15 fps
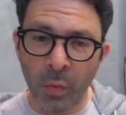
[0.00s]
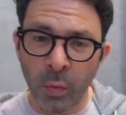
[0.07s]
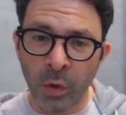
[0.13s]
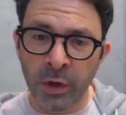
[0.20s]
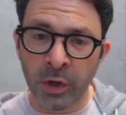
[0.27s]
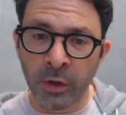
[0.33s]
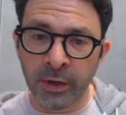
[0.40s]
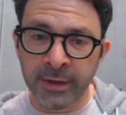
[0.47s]

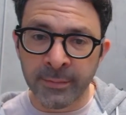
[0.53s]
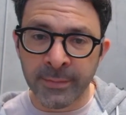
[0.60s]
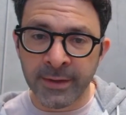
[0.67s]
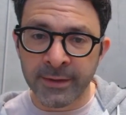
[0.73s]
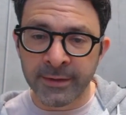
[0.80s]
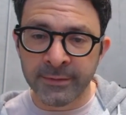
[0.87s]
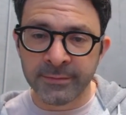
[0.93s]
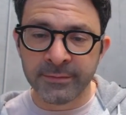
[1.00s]
What I like
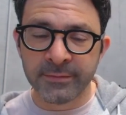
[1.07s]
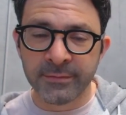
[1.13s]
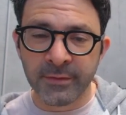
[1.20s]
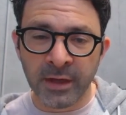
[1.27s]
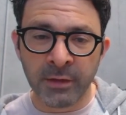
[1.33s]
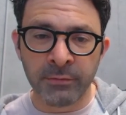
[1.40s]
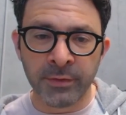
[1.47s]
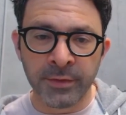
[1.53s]
about it,
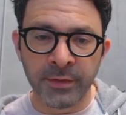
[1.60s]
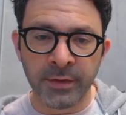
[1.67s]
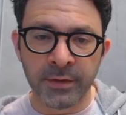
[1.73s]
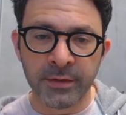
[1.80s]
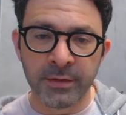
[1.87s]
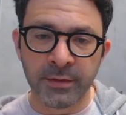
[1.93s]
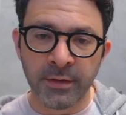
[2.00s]
everything.